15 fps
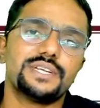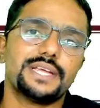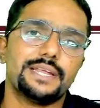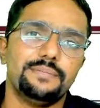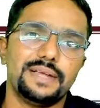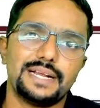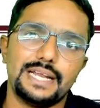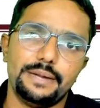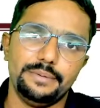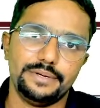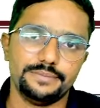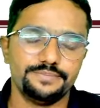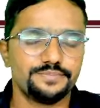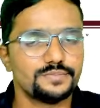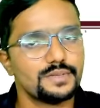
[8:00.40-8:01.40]
can be claimed.
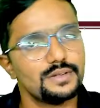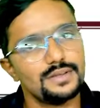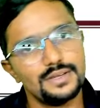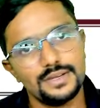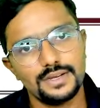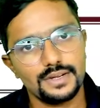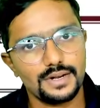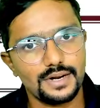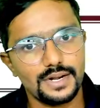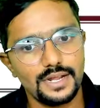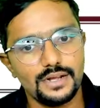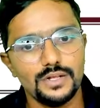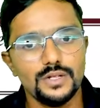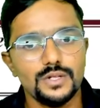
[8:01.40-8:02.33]
Clear?